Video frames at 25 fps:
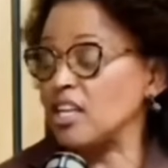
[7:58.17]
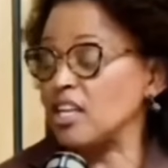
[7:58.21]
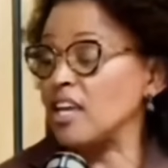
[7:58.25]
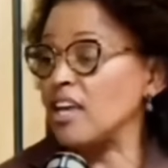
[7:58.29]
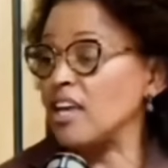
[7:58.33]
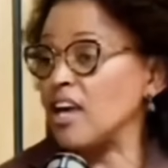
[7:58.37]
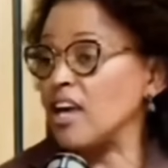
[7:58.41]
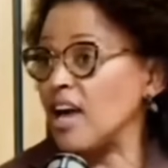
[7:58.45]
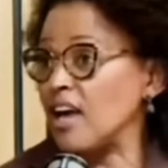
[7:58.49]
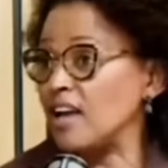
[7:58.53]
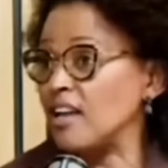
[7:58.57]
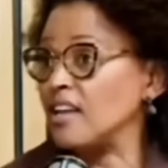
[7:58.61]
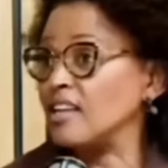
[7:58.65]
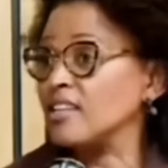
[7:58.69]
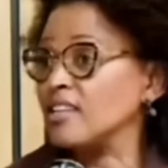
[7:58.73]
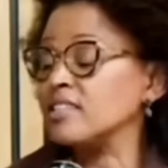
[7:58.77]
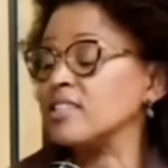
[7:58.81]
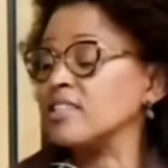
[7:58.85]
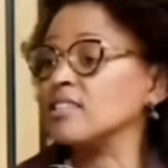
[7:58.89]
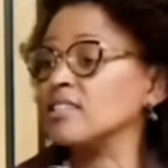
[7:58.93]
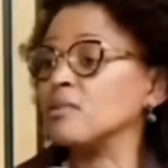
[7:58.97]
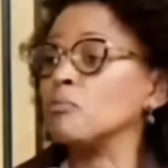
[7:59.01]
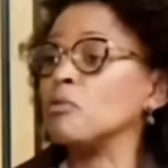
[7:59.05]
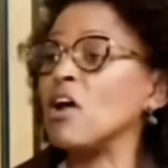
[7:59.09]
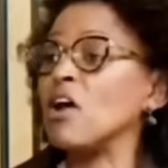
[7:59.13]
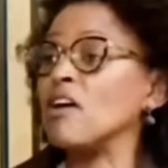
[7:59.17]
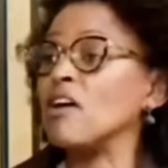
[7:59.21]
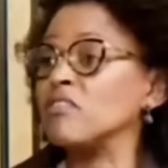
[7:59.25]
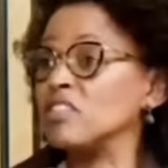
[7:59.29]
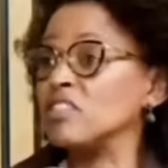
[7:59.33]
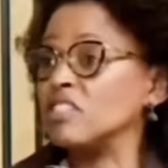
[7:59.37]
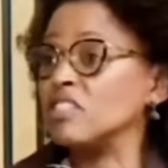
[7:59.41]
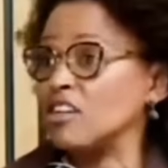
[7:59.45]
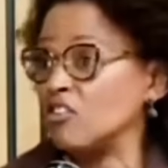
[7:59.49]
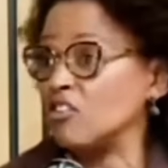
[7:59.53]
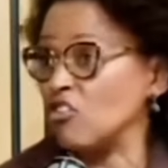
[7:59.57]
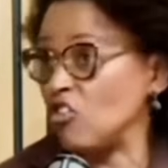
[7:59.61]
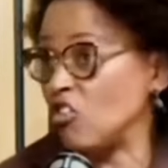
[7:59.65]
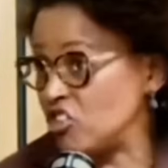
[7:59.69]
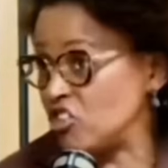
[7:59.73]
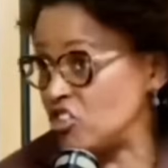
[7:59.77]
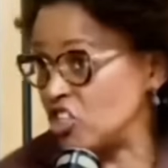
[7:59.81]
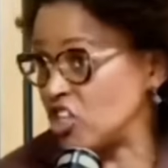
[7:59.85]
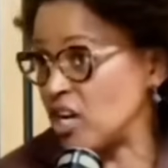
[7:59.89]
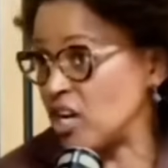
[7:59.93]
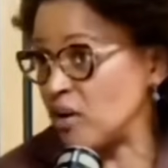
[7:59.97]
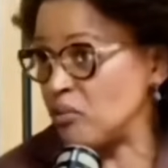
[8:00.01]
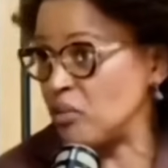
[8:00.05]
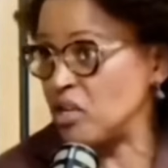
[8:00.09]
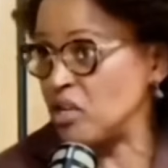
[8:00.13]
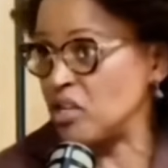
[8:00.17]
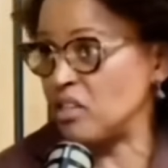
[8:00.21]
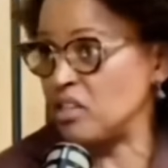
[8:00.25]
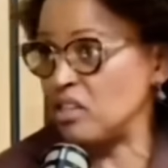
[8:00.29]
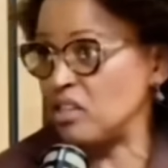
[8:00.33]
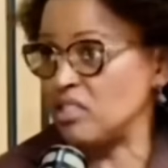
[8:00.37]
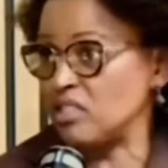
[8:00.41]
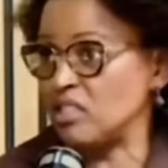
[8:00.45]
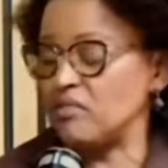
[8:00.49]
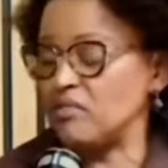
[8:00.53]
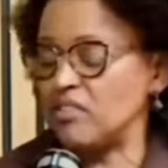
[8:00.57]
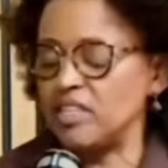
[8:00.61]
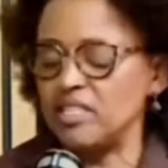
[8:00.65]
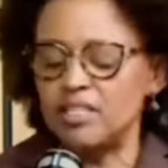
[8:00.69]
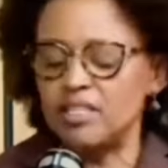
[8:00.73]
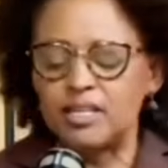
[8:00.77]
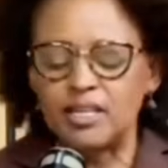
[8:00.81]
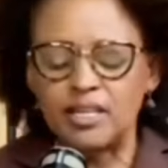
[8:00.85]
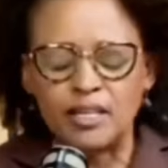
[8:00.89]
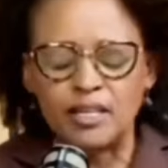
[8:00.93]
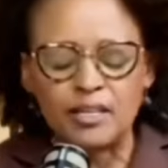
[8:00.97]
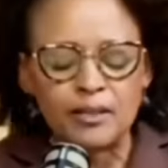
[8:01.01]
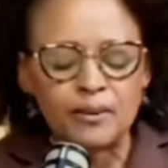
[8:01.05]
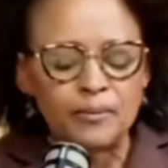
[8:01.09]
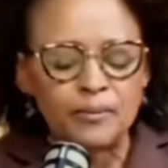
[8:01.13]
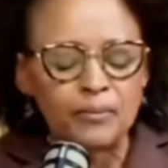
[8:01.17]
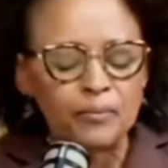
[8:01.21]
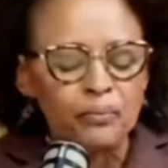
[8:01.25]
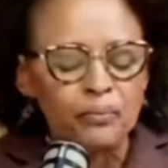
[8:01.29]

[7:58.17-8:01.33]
and AI unless there's a private technology company that's investing in it.